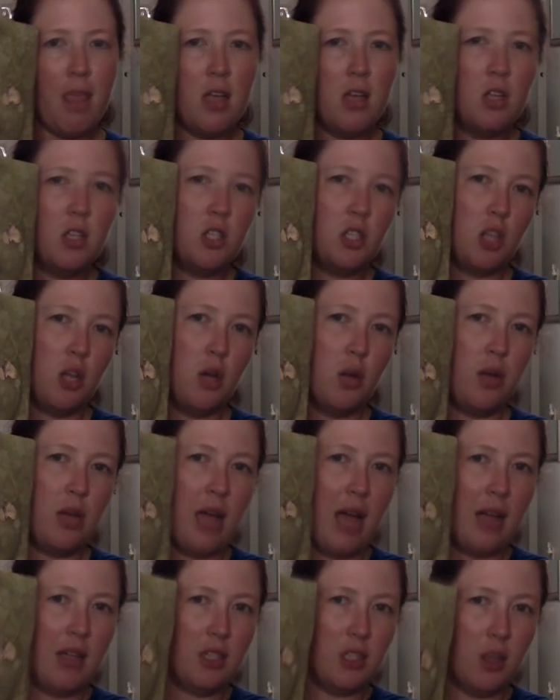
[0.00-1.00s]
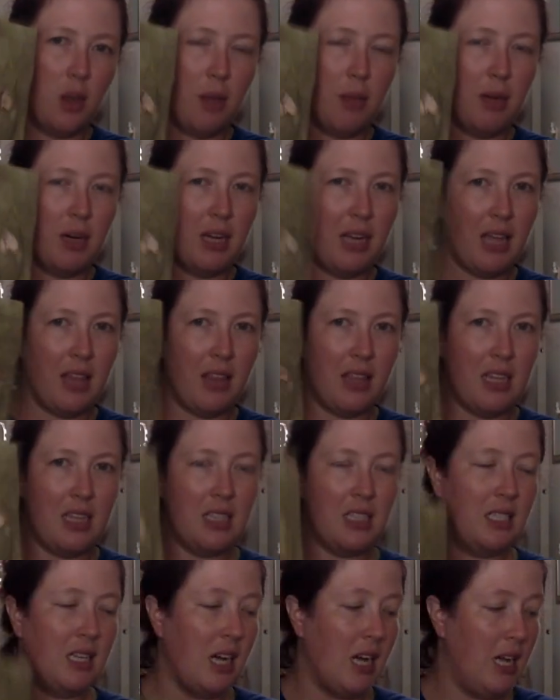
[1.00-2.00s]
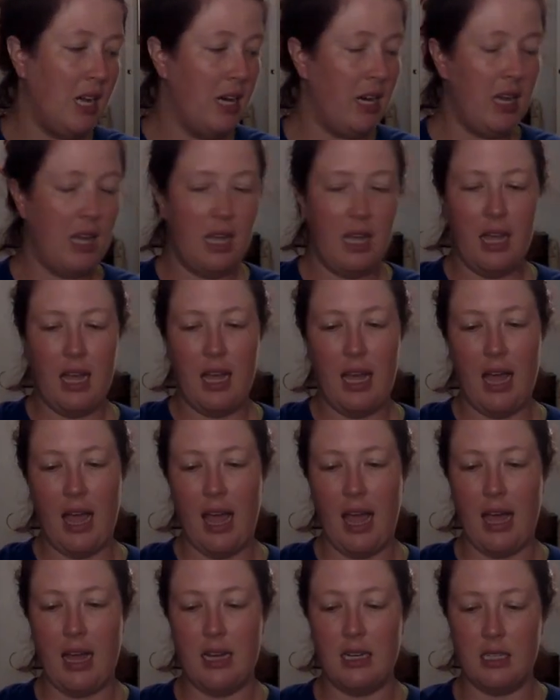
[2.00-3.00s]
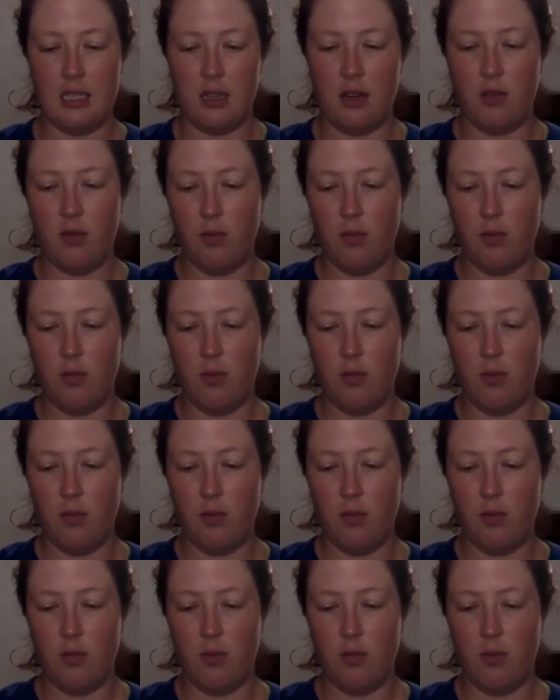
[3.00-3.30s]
So yeah, so I'm going to get these done and